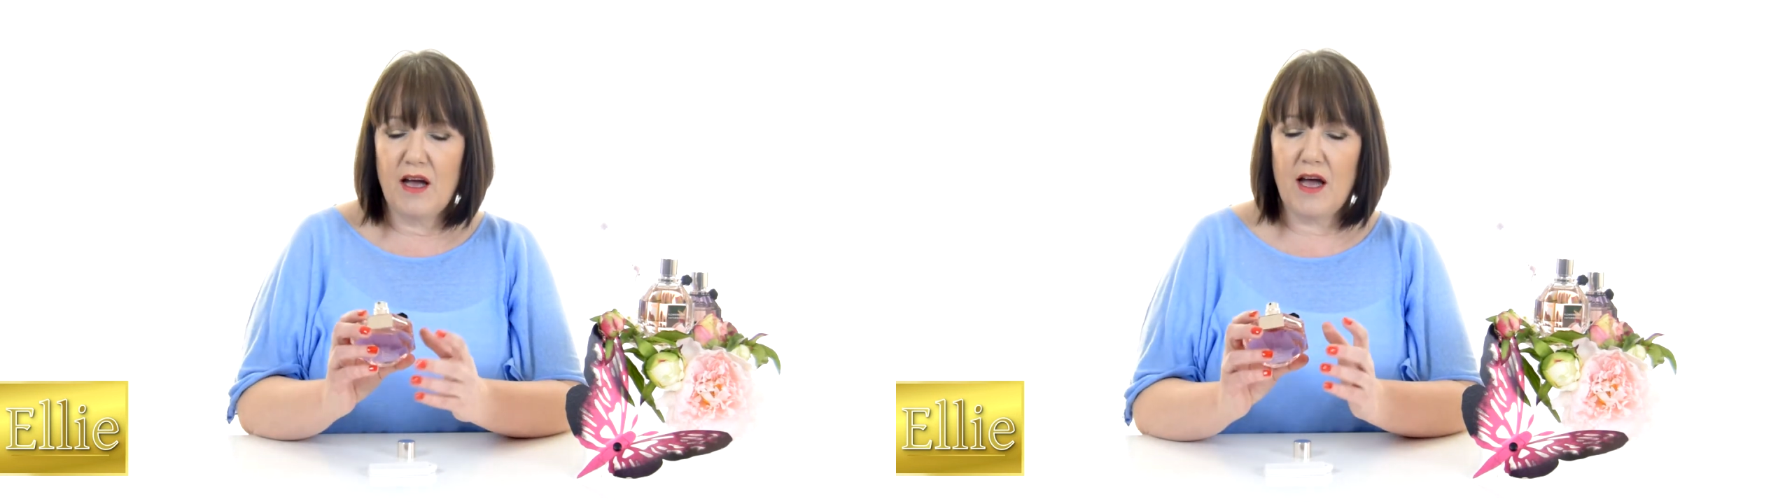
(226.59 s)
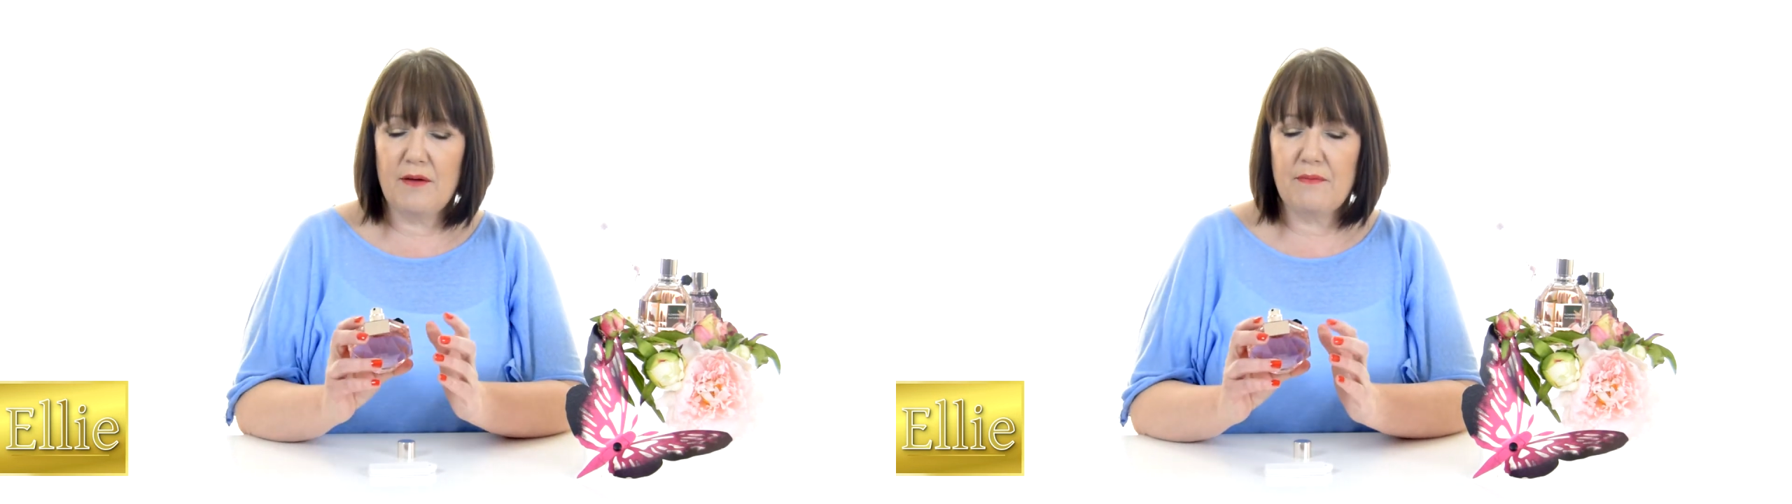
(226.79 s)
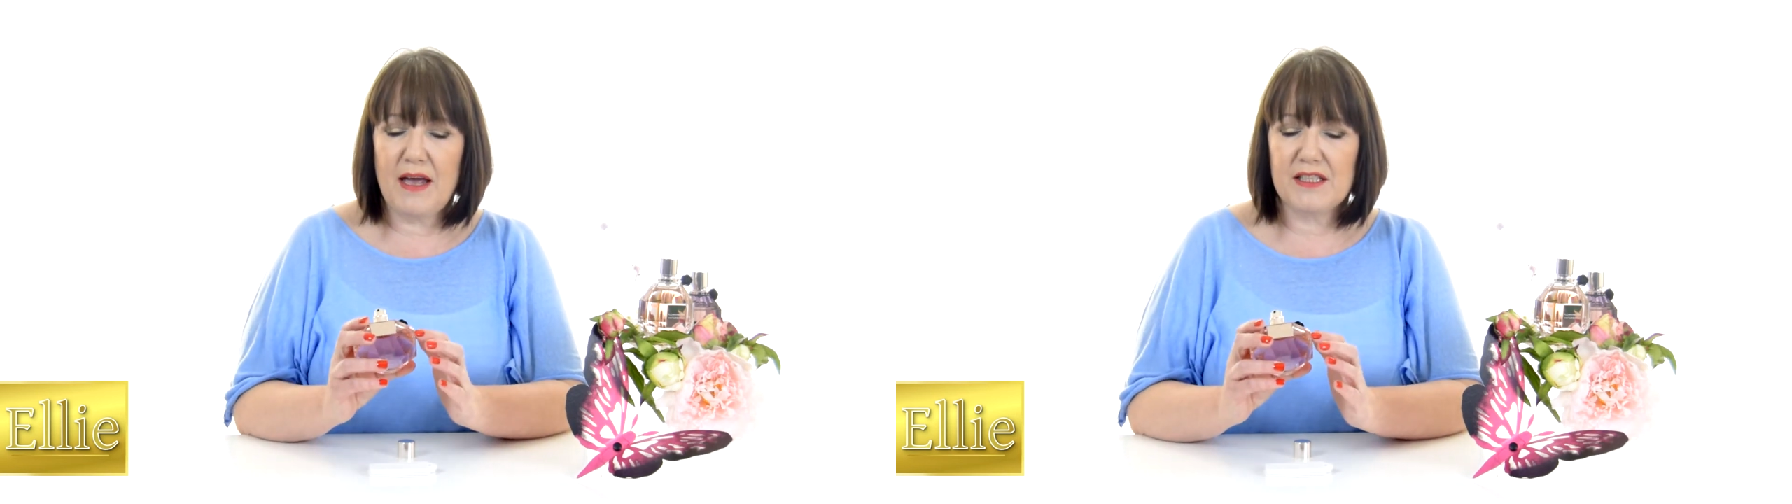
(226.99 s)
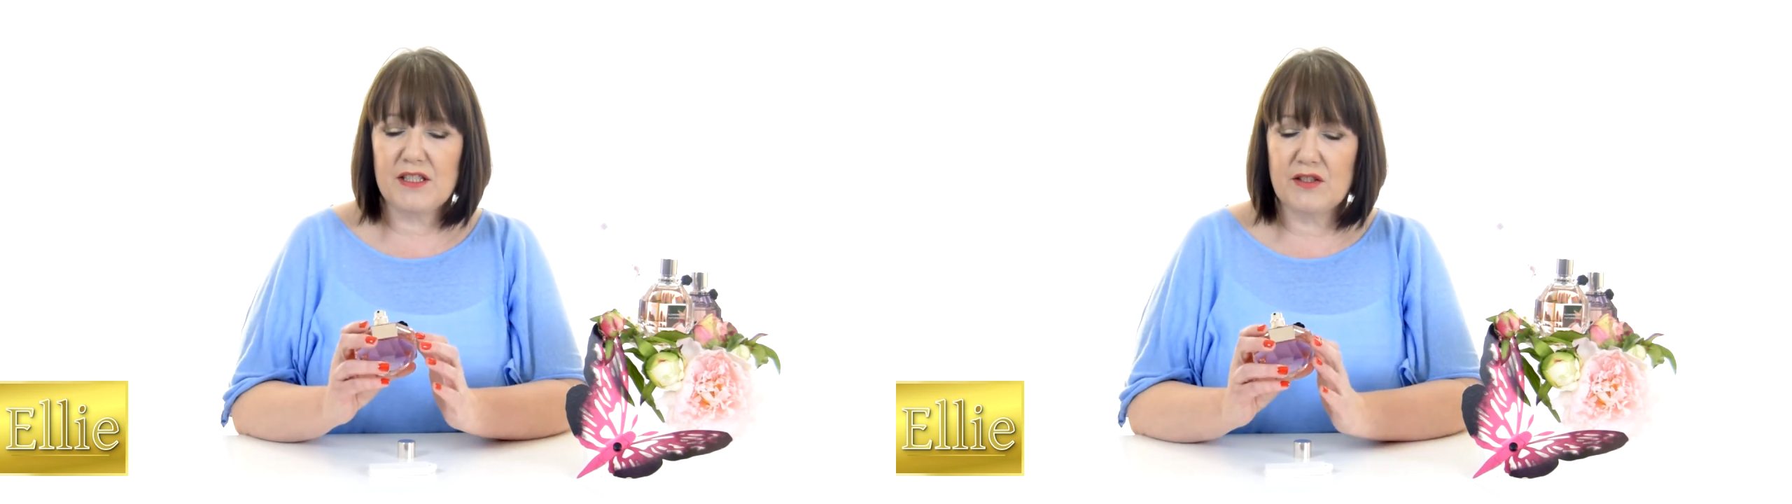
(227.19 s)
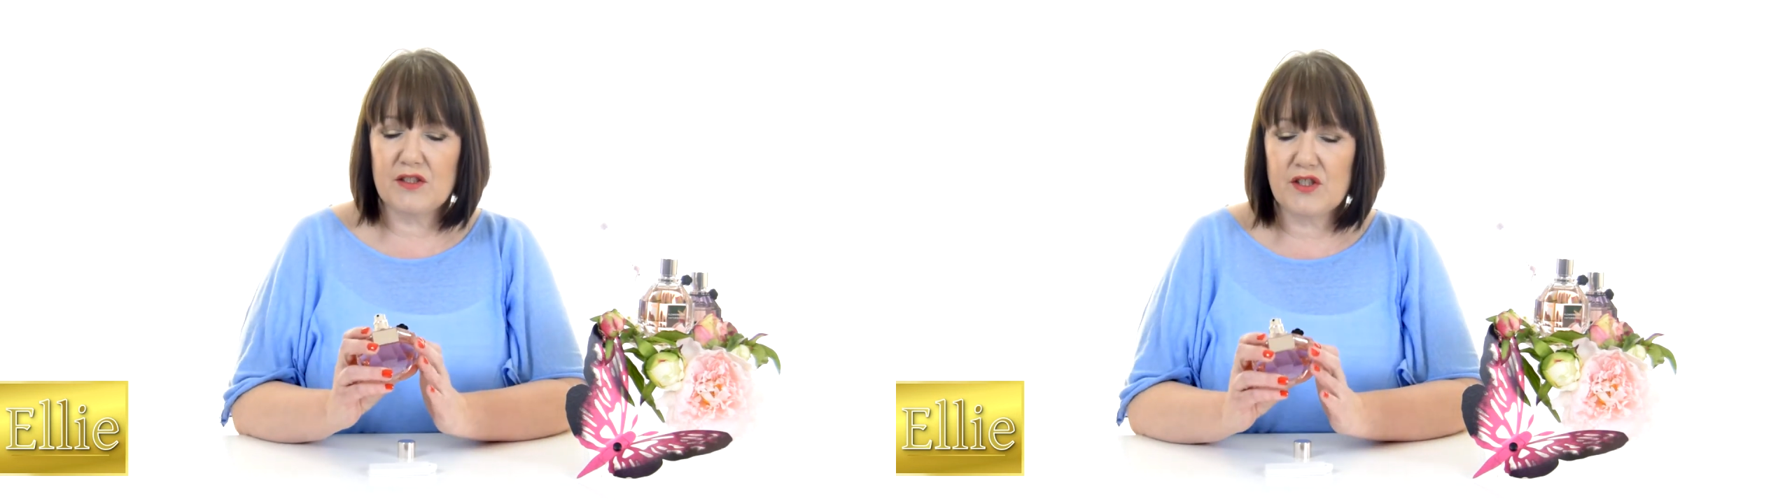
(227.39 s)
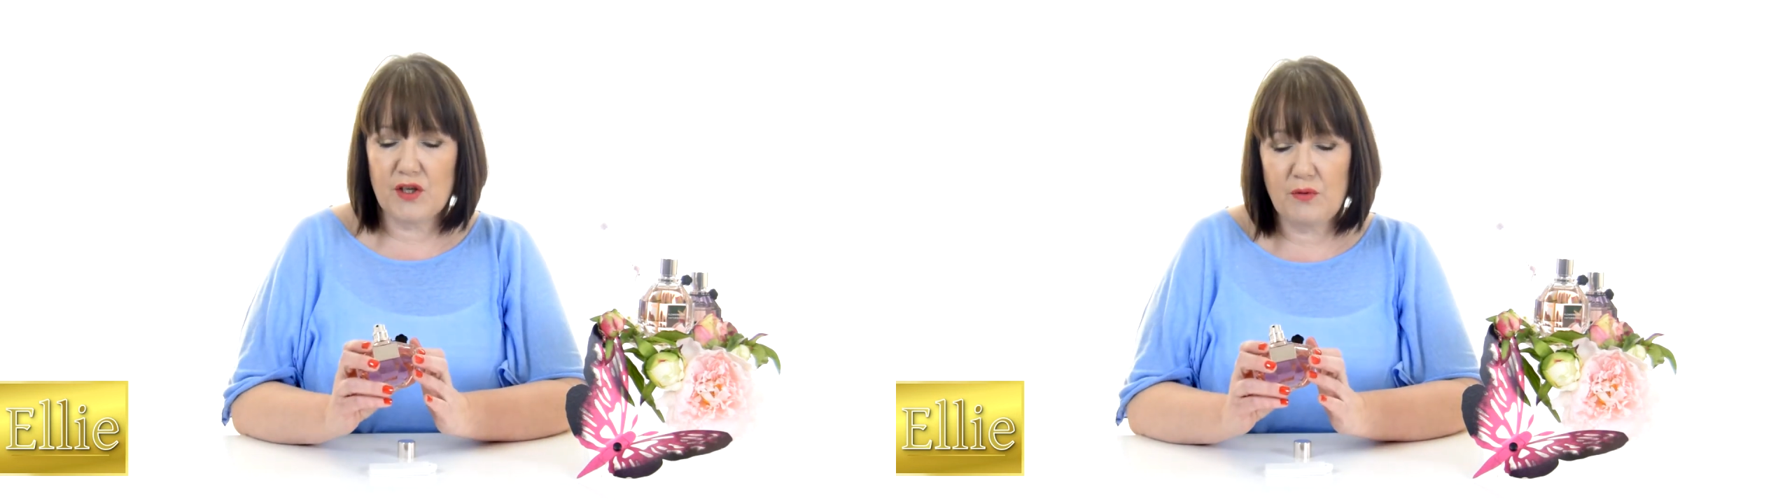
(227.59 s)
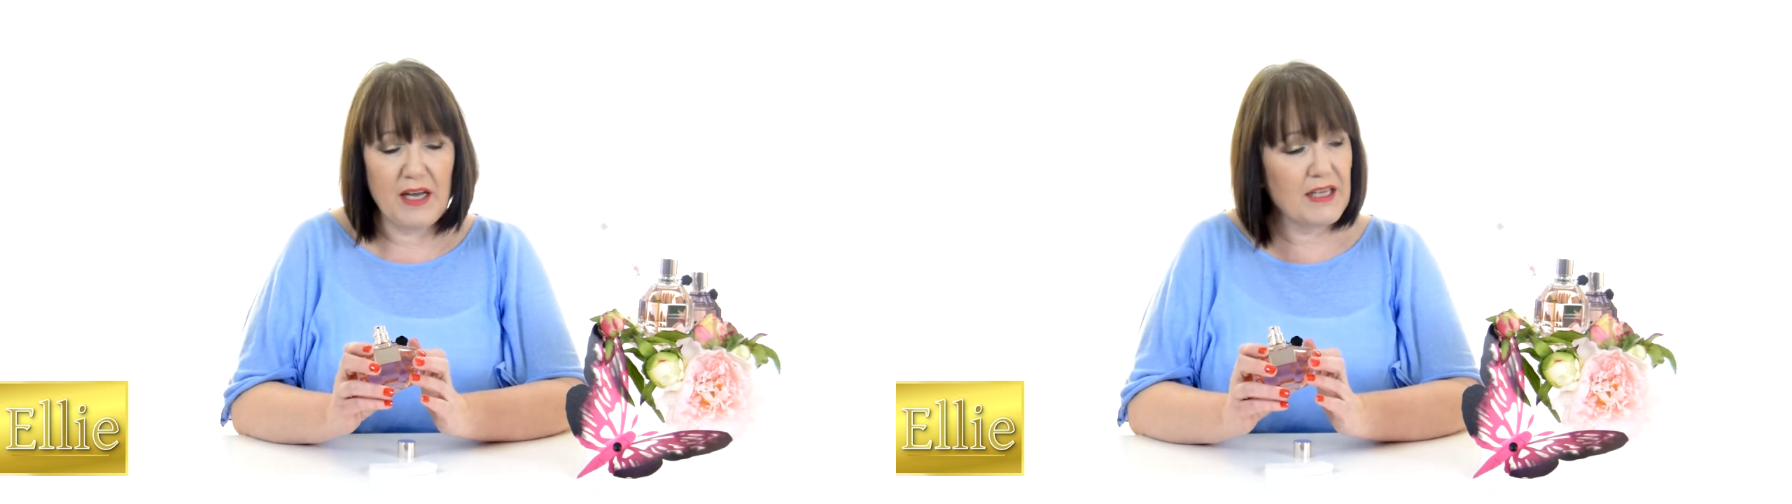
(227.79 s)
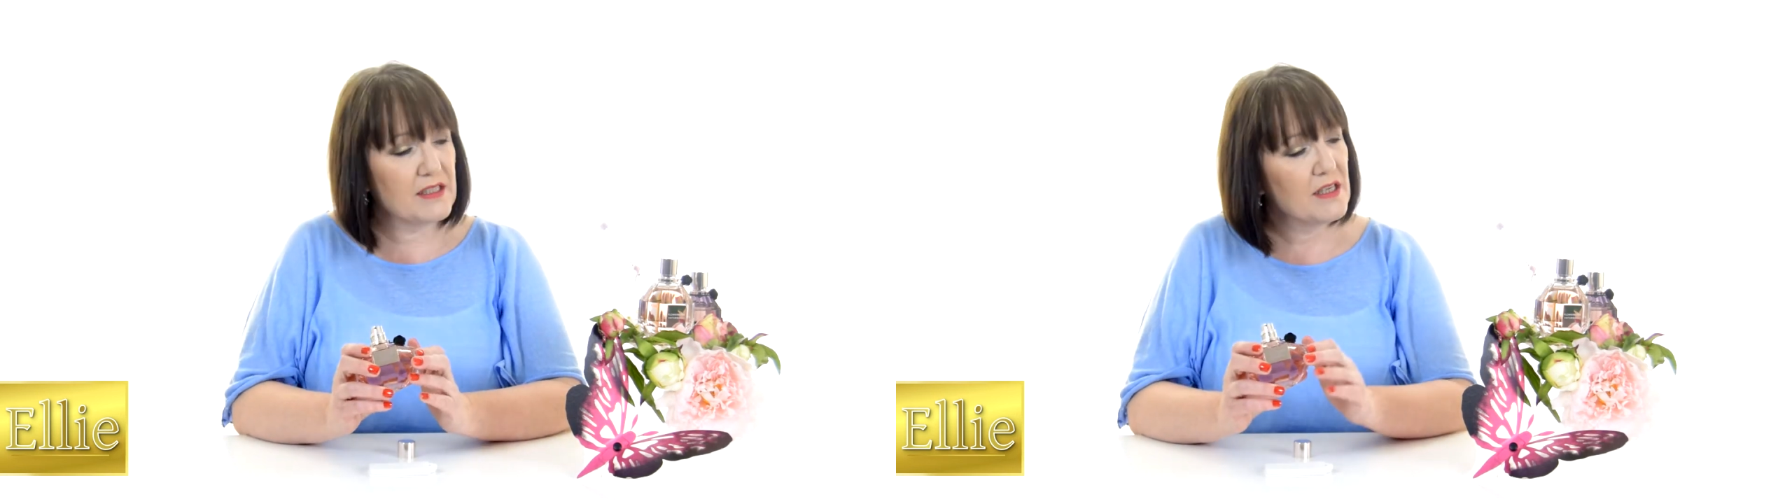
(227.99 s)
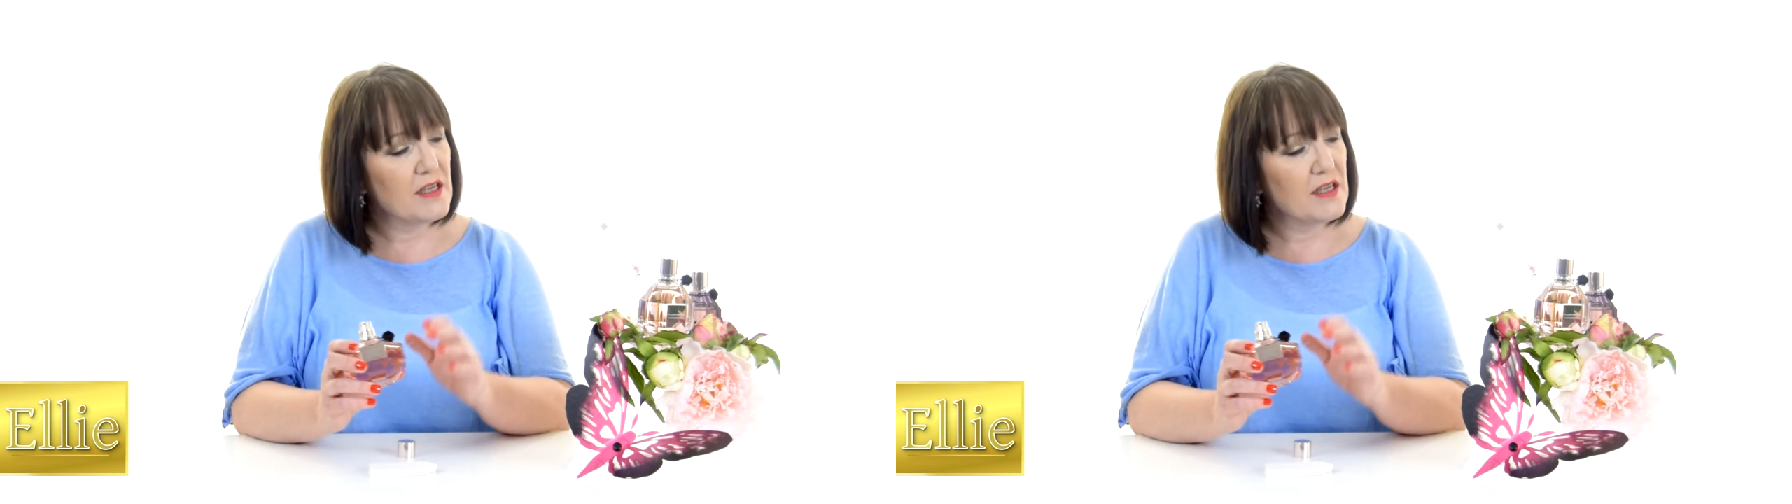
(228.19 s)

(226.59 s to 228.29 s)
essence to it.